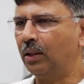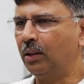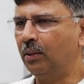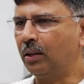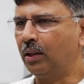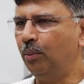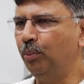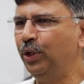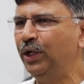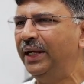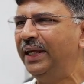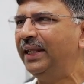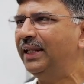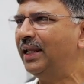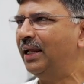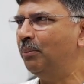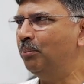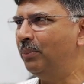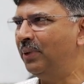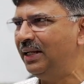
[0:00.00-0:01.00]
community
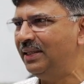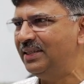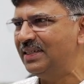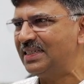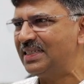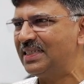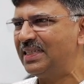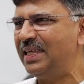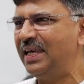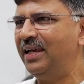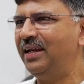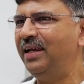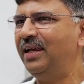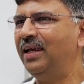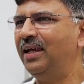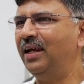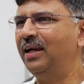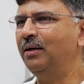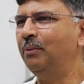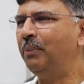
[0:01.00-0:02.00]
that bridges
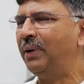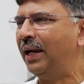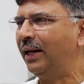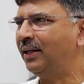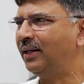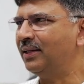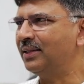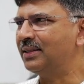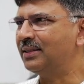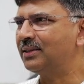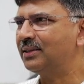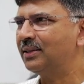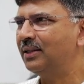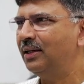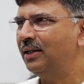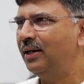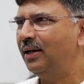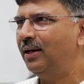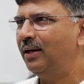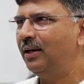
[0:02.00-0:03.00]
theory and practice
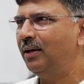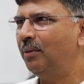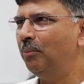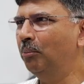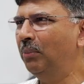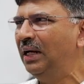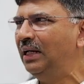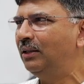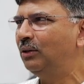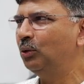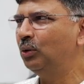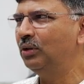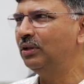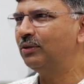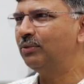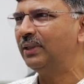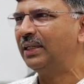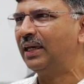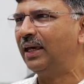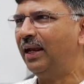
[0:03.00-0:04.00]
build
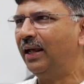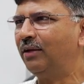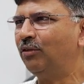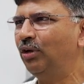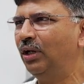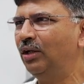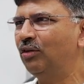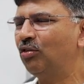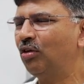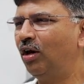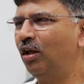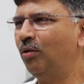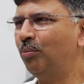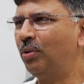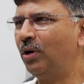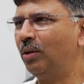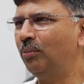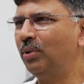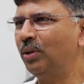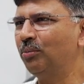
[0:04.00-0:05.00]
tools which can actually solve
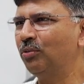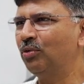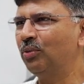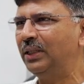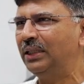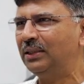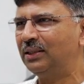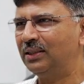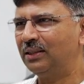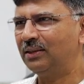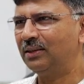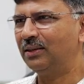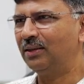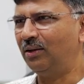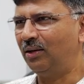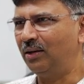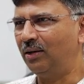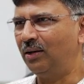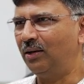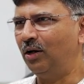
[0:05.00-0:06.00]
problems which
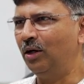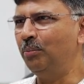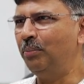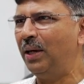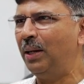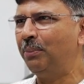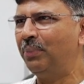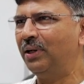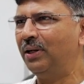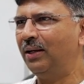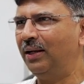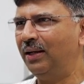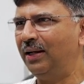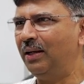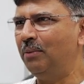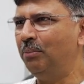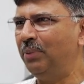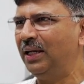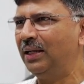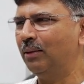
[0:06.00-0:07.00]
on paper are
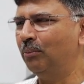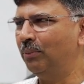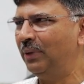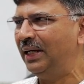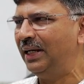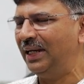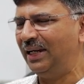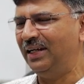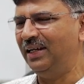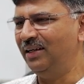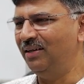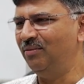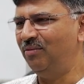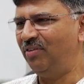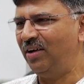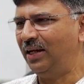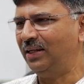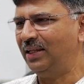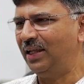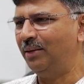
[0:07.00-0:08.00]
NP complete, and in
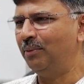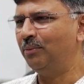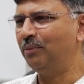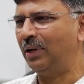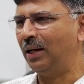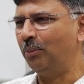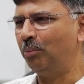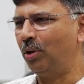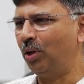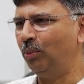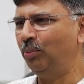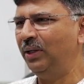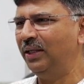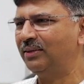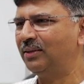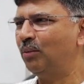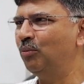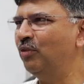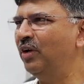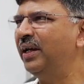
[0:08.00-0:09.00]
fact there are probably
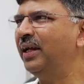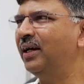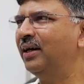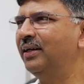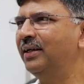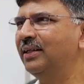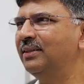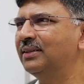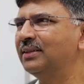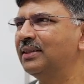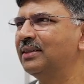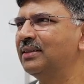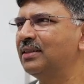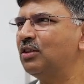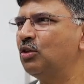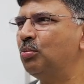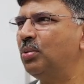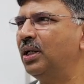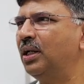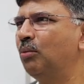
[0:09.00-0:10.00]
some very hard
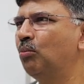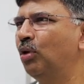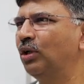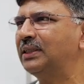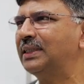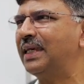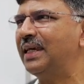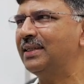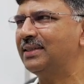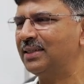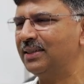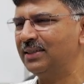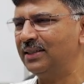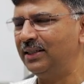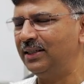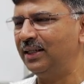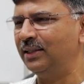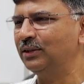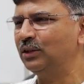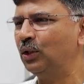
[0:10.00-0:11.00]
instances, but in most cases
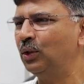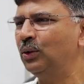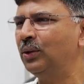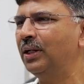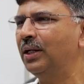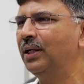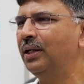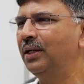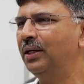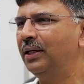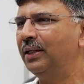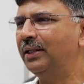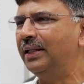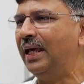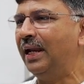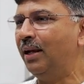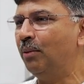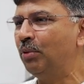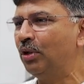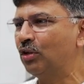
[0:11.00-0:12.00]
it turns out
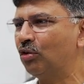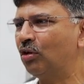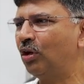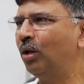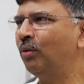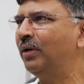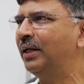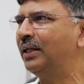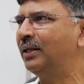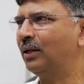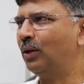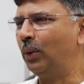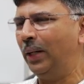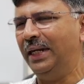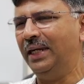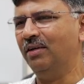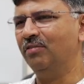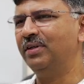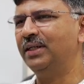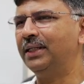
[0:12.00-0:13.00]
they're able to solve it
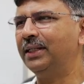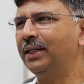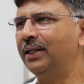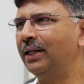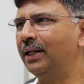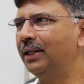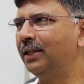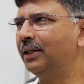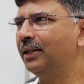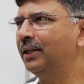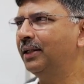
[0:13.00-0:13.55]
quite efficiently.